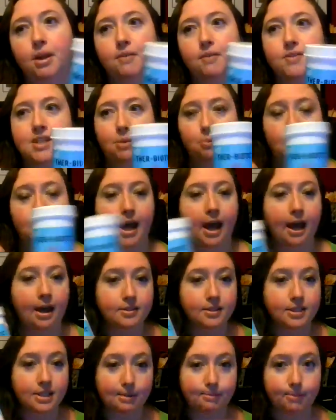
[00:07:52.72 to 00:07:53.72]
If someone
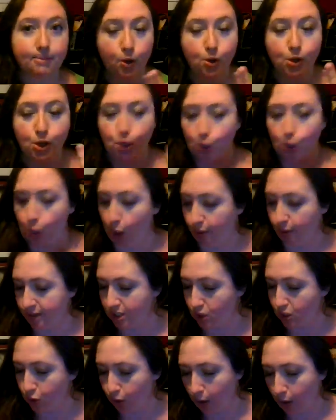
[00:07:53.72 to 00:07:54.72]
has SIBO, you could
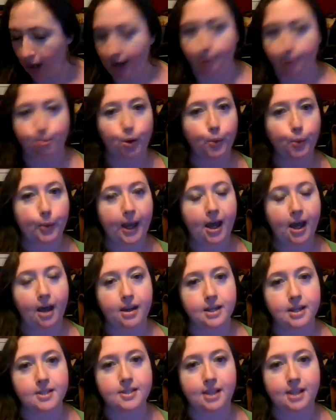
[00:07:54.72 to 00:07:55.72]
always try
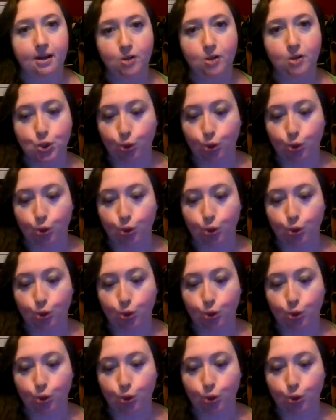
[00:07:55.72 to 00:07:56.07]
probiotics that are